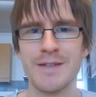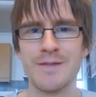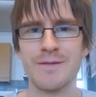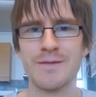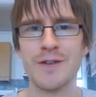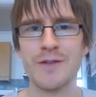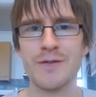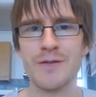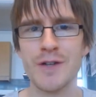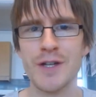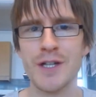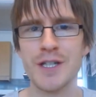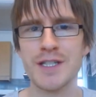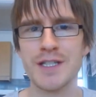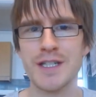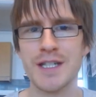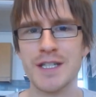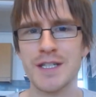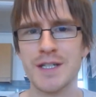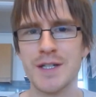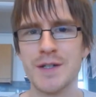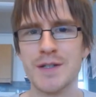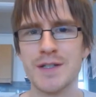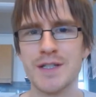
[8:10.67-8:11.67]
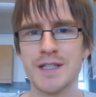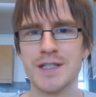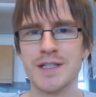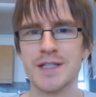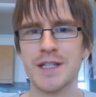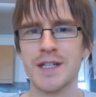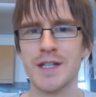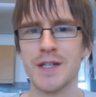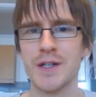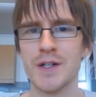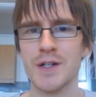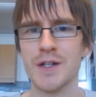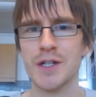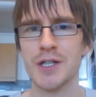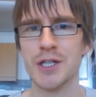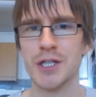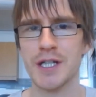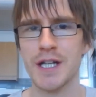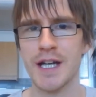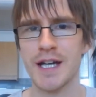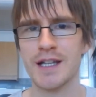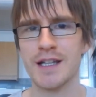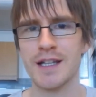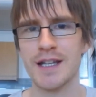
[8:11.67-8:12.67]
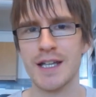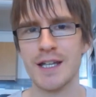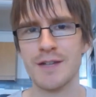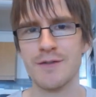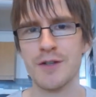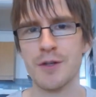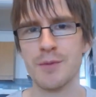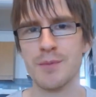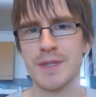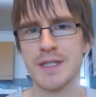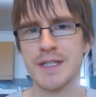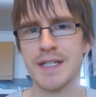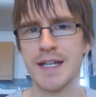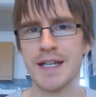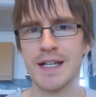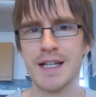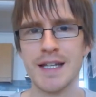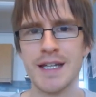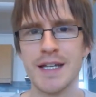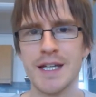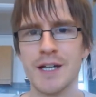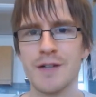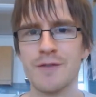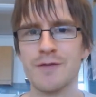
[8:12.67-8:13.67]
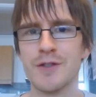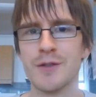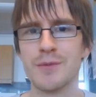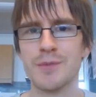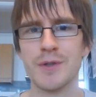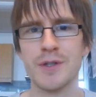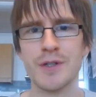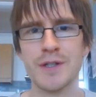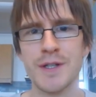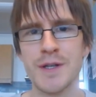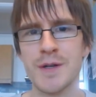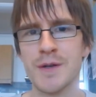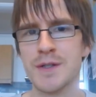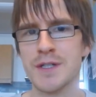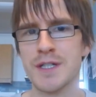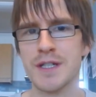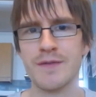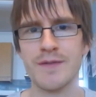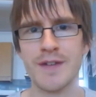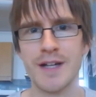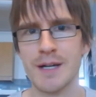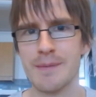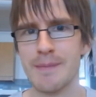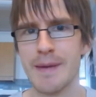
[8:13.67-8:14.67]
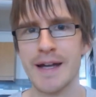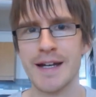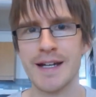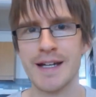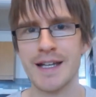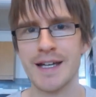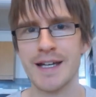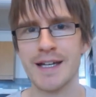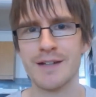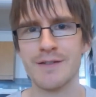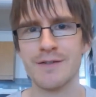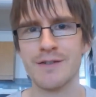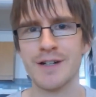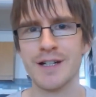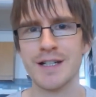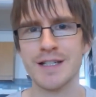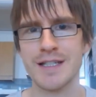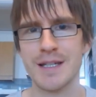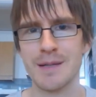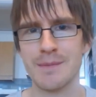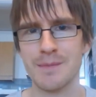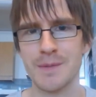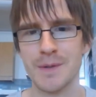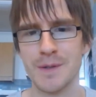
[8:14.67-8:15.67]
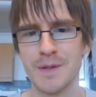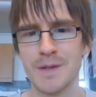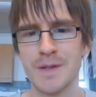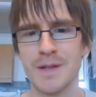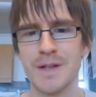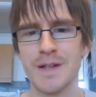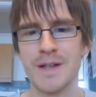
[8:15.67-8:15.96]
The first is using secure shell if you're particularly comfortable using the command line, for example.